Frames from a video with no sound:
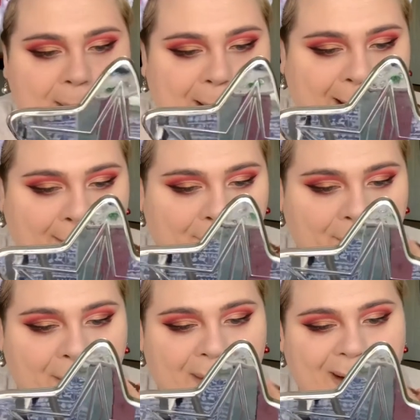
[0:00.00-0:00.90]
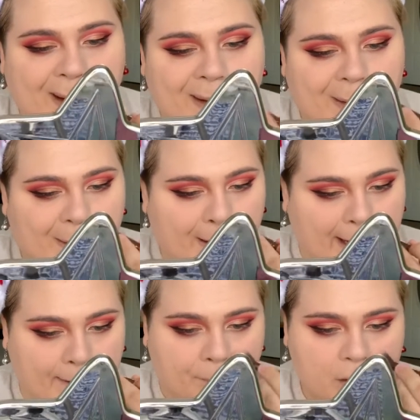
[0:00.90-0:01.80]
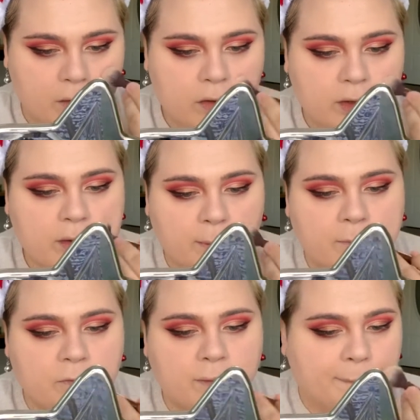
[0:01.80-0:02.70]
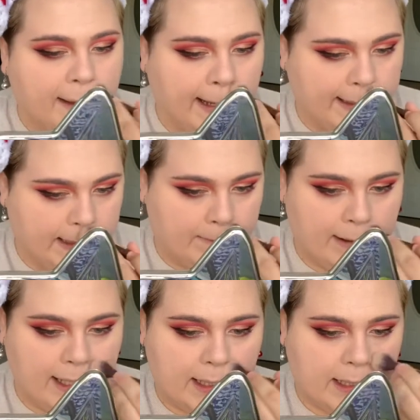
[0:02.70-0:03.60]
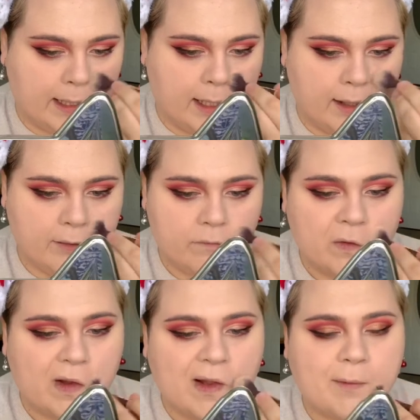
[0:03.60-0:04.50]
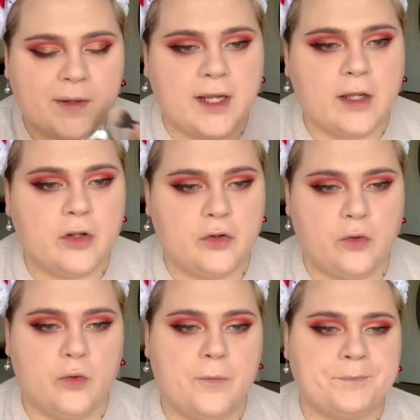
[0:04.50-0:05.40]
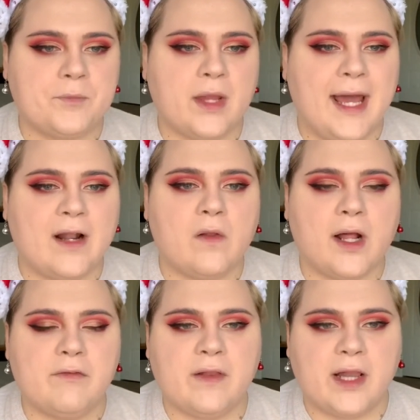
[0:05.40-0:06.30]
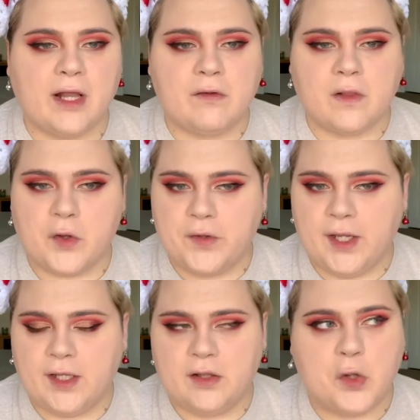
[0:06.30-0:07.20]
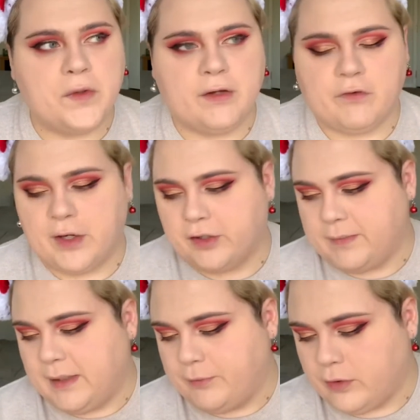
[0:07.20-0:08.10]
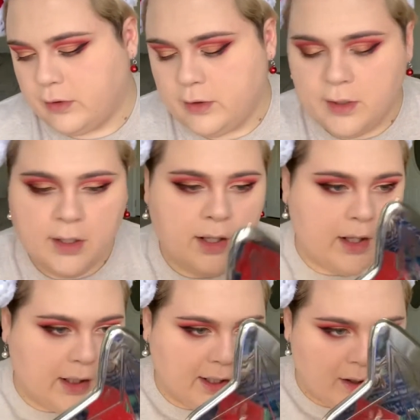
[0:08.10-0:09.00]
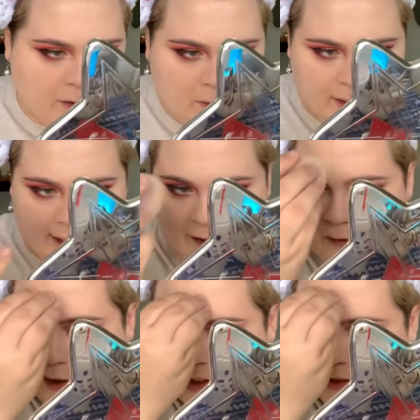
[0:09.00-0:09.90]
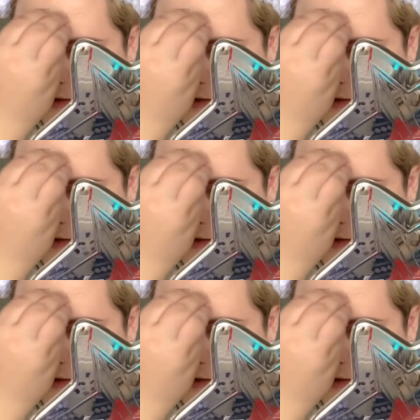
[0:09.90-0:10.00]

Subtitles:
I felt like I approached them from the headspace of somebody who had a lot of self-loathing and loathing for other people. So it crossed the